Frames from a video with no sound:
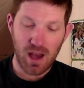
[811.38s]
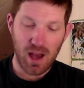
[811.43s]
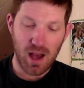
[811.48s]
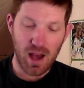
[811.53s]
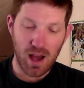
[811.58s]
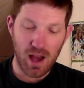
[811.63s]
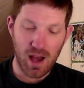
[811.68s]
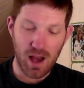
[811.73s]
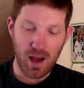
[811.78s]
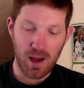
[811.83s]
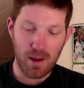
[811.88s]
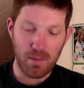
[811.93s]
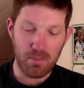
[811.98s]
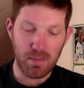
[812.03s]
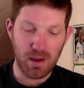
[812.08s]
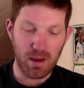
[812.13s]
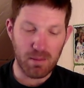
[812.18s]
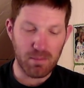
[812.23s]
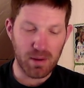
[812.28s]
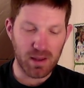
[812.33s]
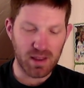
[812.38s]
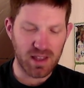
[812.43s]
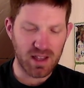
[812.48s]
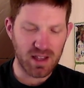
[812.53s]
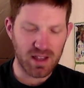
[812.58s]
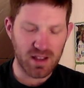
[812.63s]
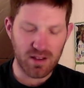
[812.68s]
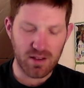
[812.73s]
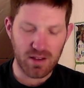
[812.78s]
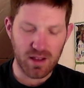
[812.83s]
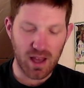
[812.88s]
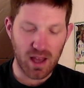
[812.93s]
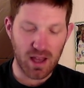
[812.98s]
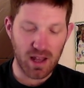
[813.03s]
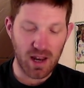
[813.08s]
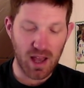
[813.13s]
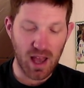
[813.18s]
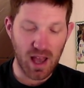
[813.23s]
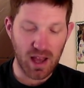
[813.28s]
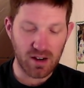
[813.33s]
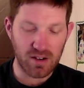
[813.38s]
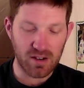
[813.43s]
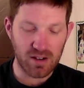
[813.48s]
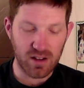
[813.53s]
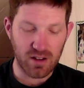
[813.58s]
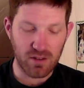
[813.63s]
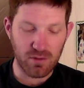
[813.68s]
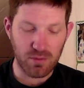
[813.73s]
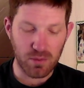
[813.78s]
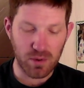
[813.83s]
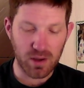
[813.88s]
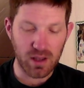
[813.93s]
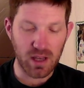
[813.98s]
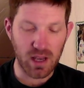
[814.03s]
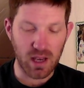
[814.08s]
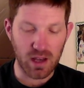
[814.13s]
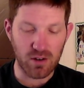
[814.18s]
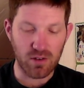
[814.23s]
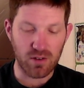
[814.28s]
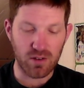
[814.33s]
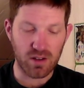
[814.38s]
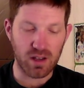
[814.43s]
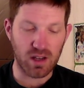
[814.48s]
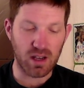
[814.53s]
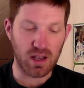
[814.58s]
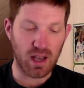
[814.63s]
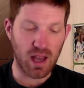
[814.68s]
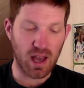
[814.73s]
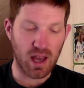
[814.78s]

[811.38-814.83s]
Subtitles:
But it actually is really interesting,